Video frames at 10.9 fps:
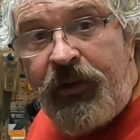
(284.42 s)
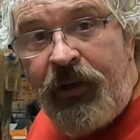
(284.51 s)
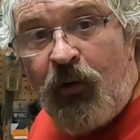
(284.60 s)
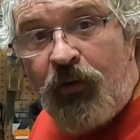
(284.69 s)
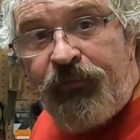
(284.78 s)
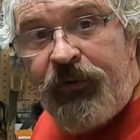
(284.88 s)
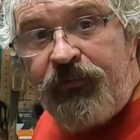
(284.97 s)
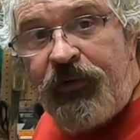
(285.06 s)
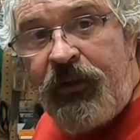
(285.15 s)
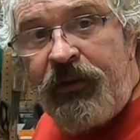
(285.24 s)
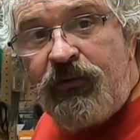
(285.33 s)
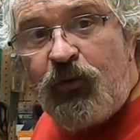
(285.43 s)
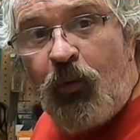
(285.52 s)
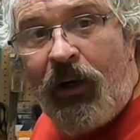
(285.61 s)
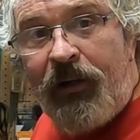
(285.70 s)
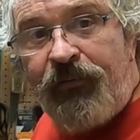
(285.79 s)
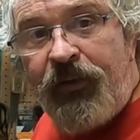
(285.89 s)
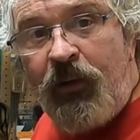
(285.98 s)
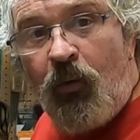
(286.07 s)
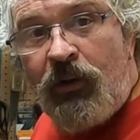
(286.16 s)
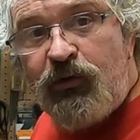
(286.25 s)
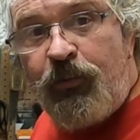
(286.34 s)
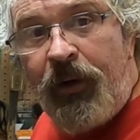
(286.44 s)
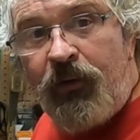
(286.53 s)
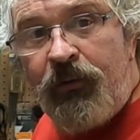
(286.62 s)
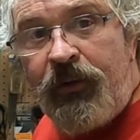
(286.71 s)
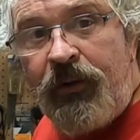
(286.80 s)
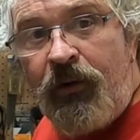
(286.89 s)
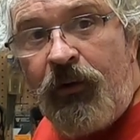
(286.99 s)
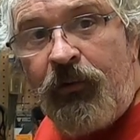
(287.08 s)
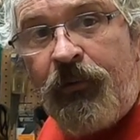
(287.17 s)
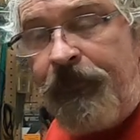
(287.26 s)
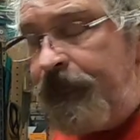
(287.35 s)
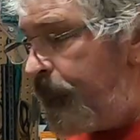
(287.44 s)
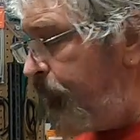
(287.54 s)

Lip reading: and AR-15s, why I think one's better than the other